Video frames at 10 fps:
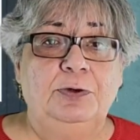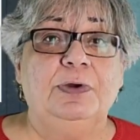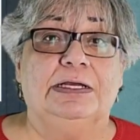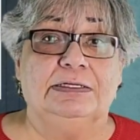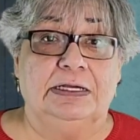
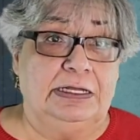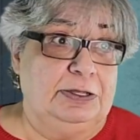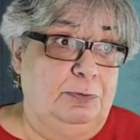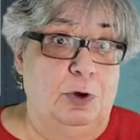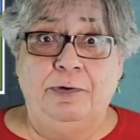We're
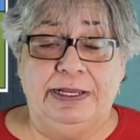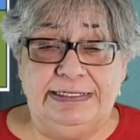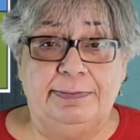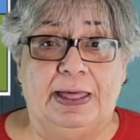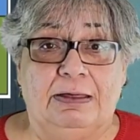worried
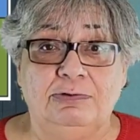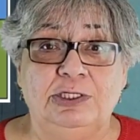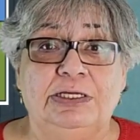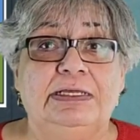about